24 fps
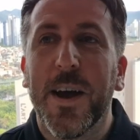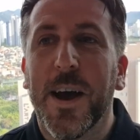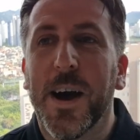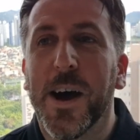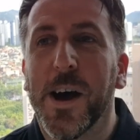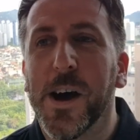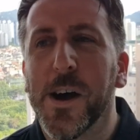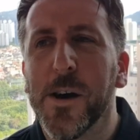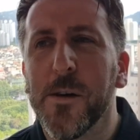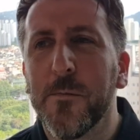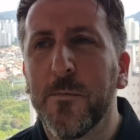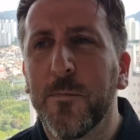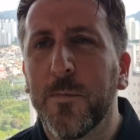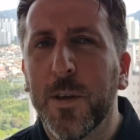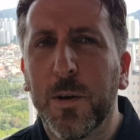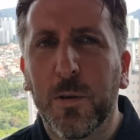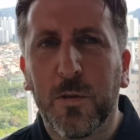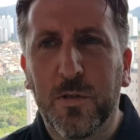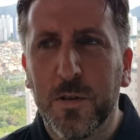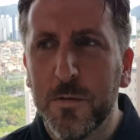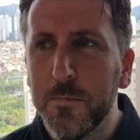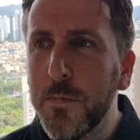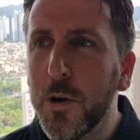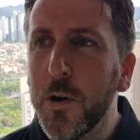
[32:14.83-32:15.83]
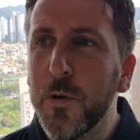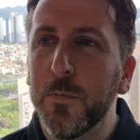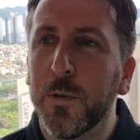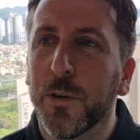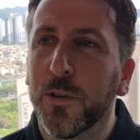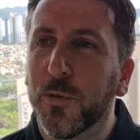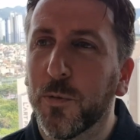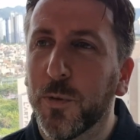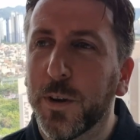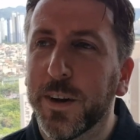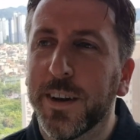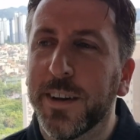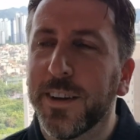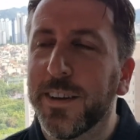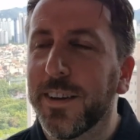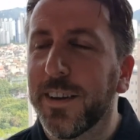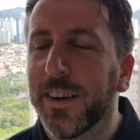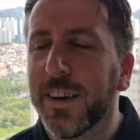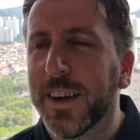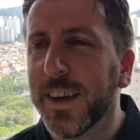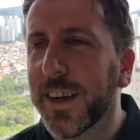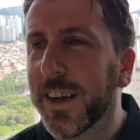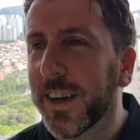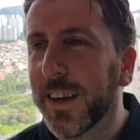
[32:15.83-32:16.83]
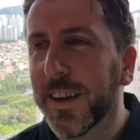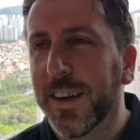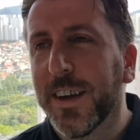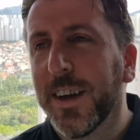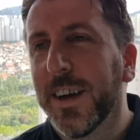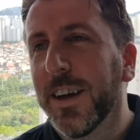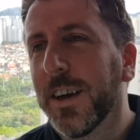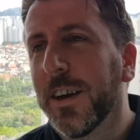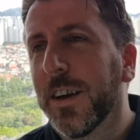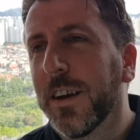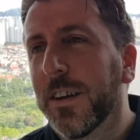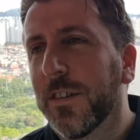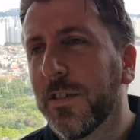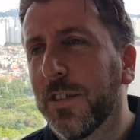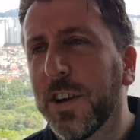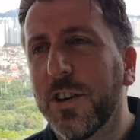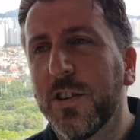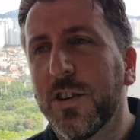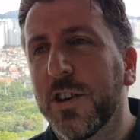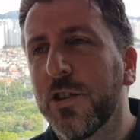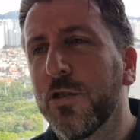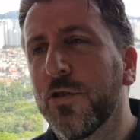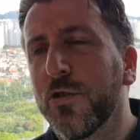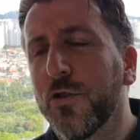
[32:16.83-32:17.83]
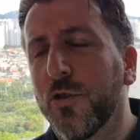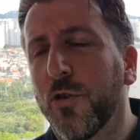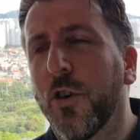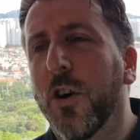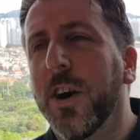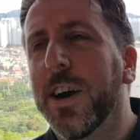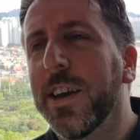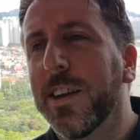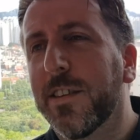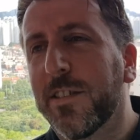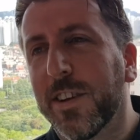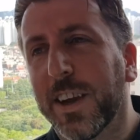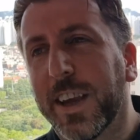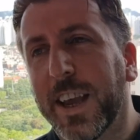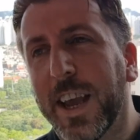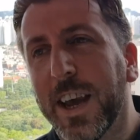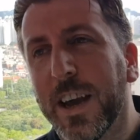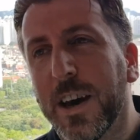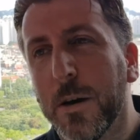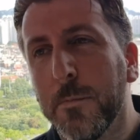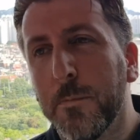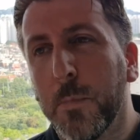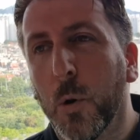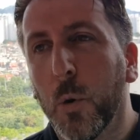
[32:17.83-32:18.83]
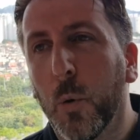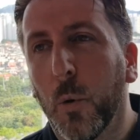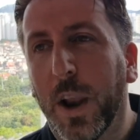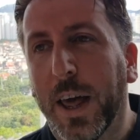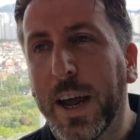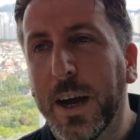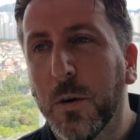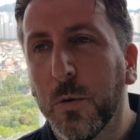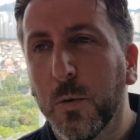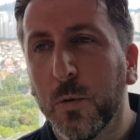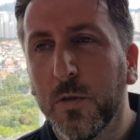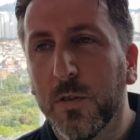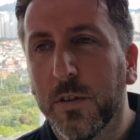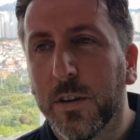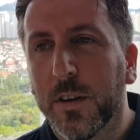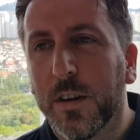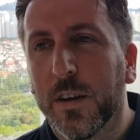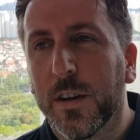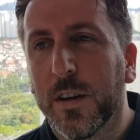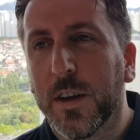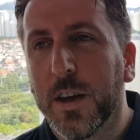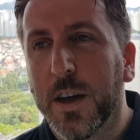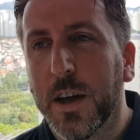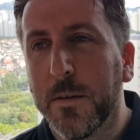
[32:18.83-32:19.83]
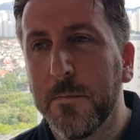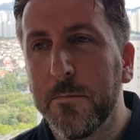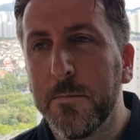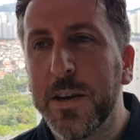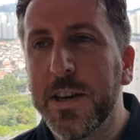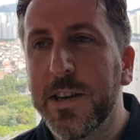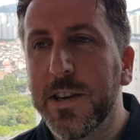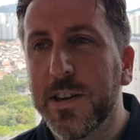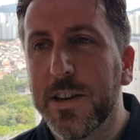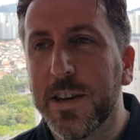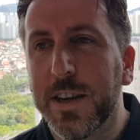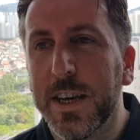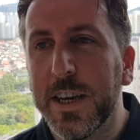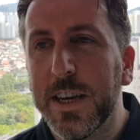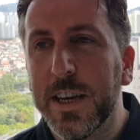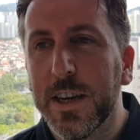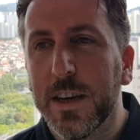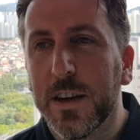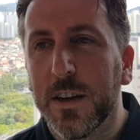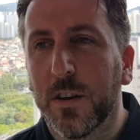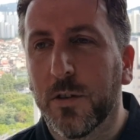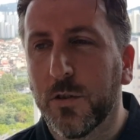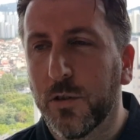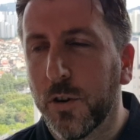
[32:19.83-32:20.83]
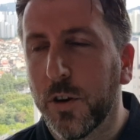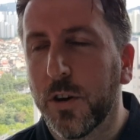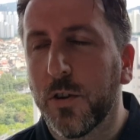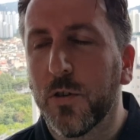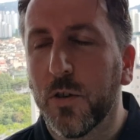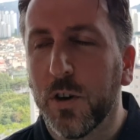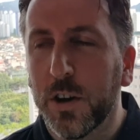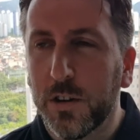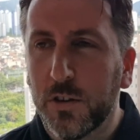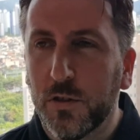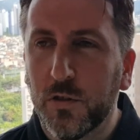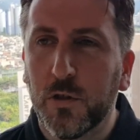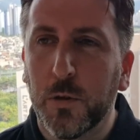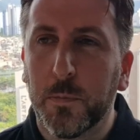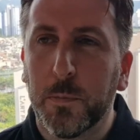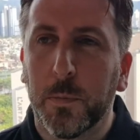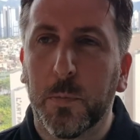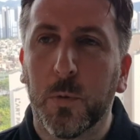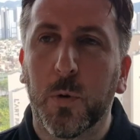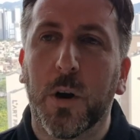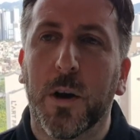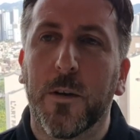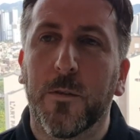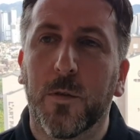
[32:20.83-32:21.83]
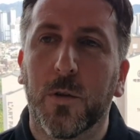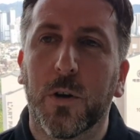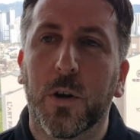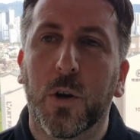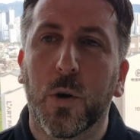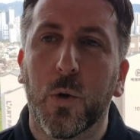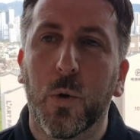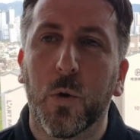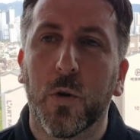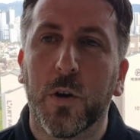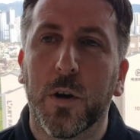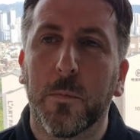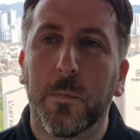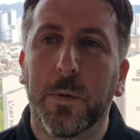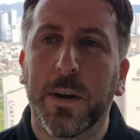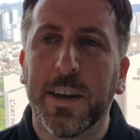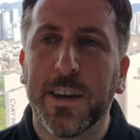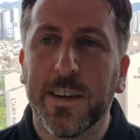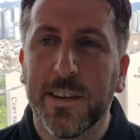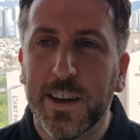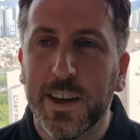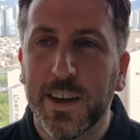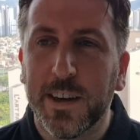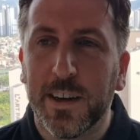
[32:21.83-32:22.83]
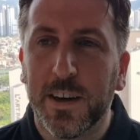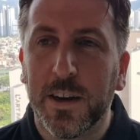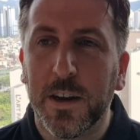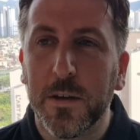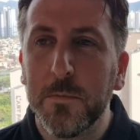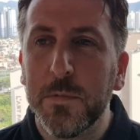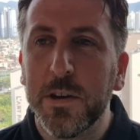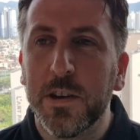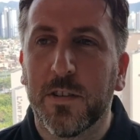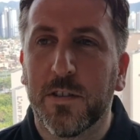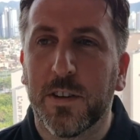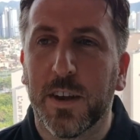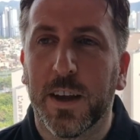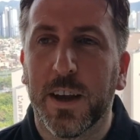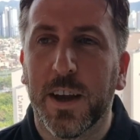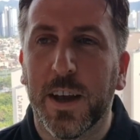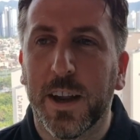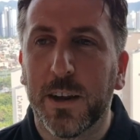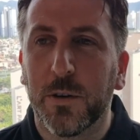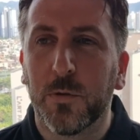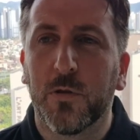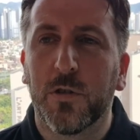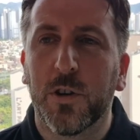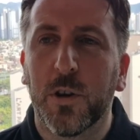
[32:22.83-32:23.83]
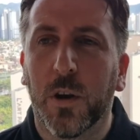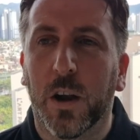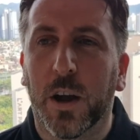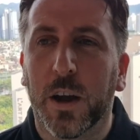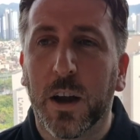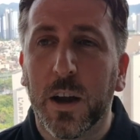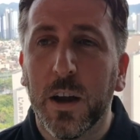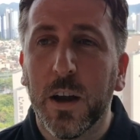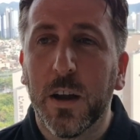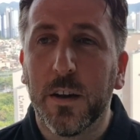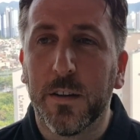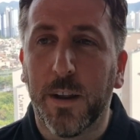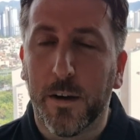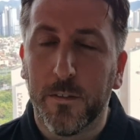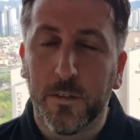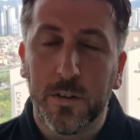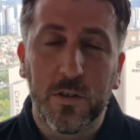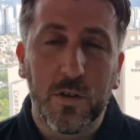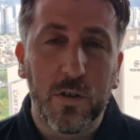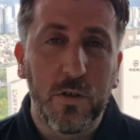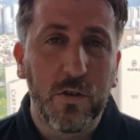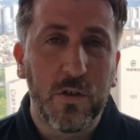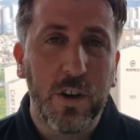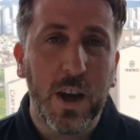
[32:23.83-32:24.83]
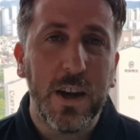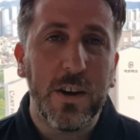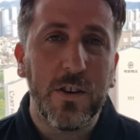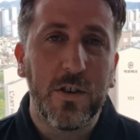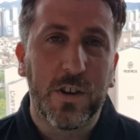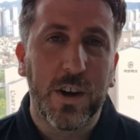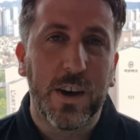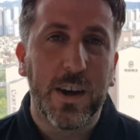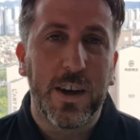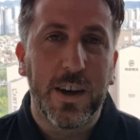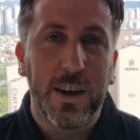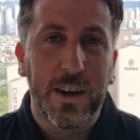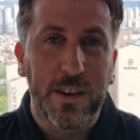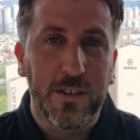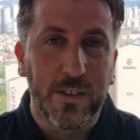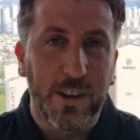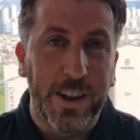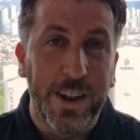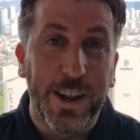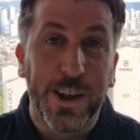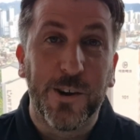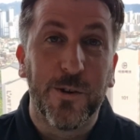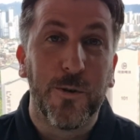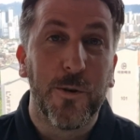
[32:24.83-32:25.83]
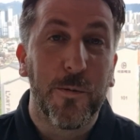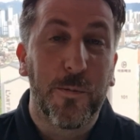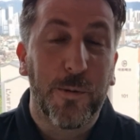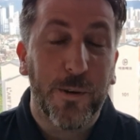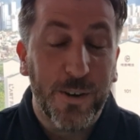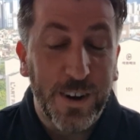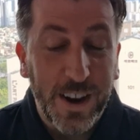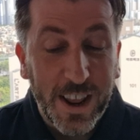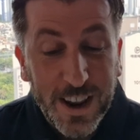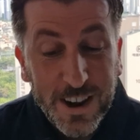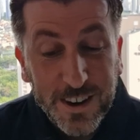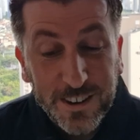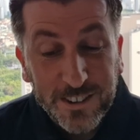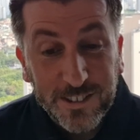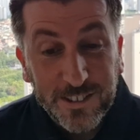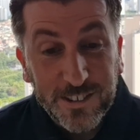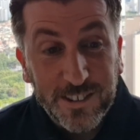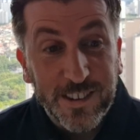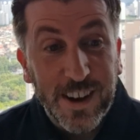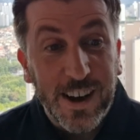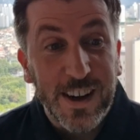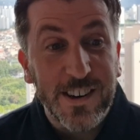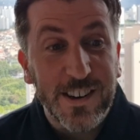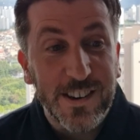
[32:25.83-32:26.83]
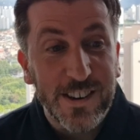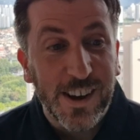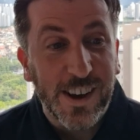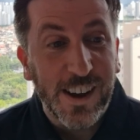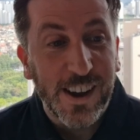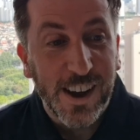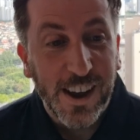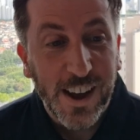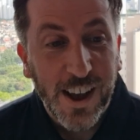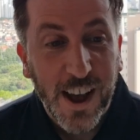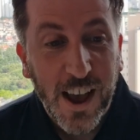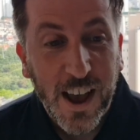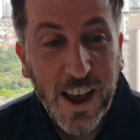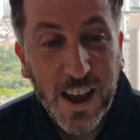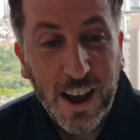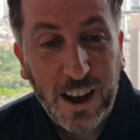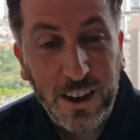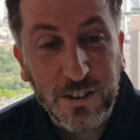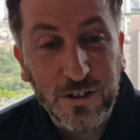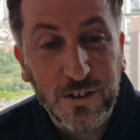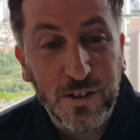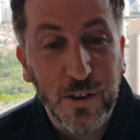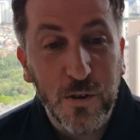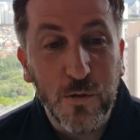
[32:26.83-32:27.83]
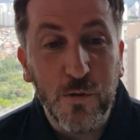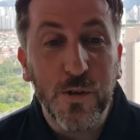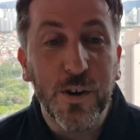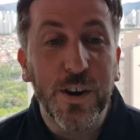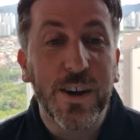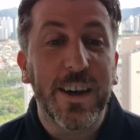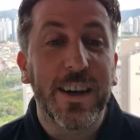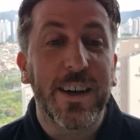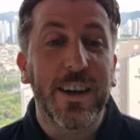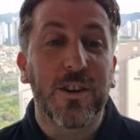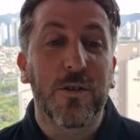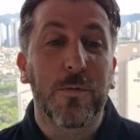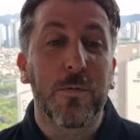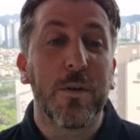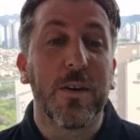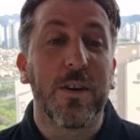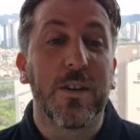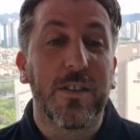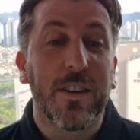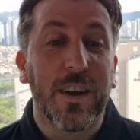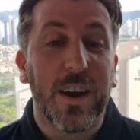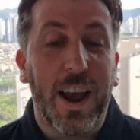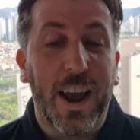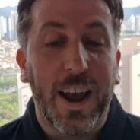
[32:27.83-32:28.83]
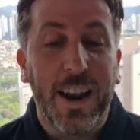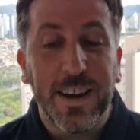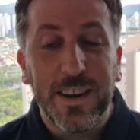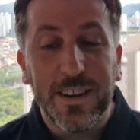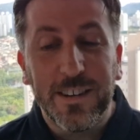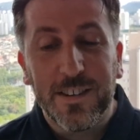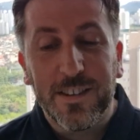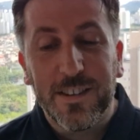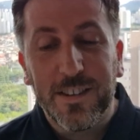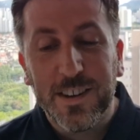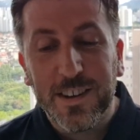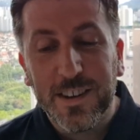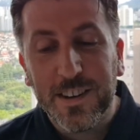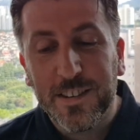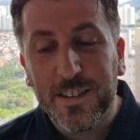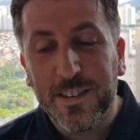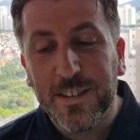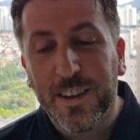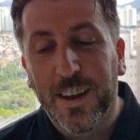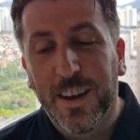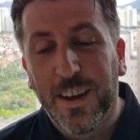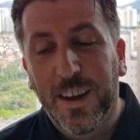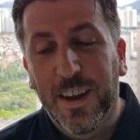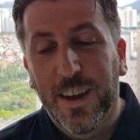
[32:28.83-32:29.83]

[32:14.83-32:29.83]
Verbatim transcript: Um, there were some moments when like Sanchez tried to get a ball out and missed it. Oh, sorry, tried to stop a ball going from a corner, but it did, and he missed it. And it was still like Davinson Sanchez, and they all applauded. It's such a a surreal experience, and it's just